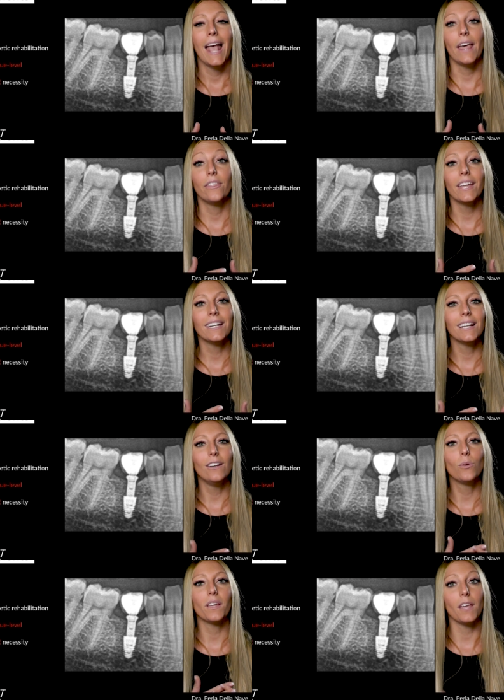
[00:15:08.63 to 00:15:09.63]
And then
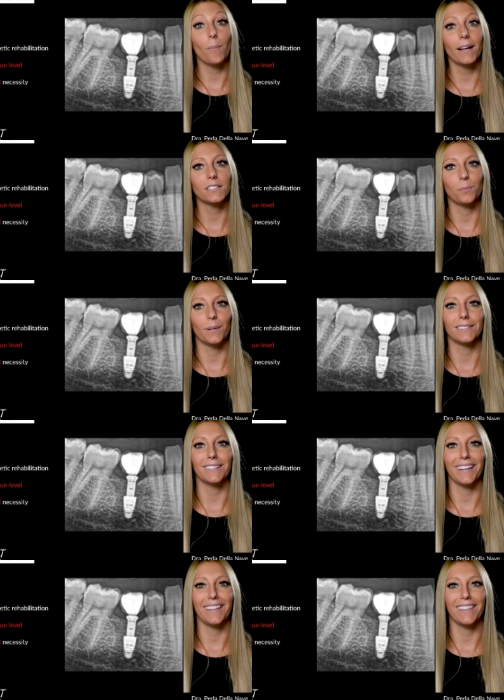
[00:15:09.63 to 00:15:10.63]
look at the abutment,
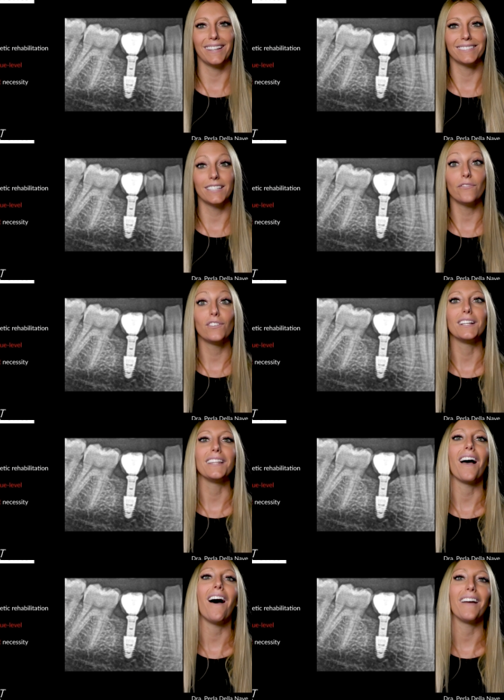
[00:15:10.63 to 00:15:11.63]
that
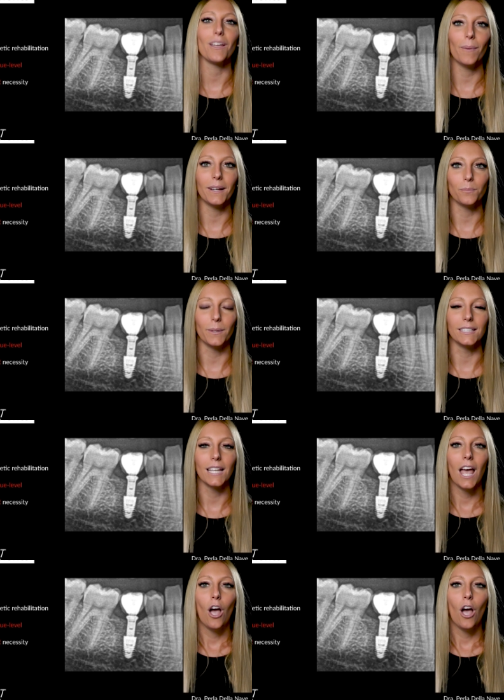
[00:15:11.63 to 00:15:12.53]
definitely high abutment.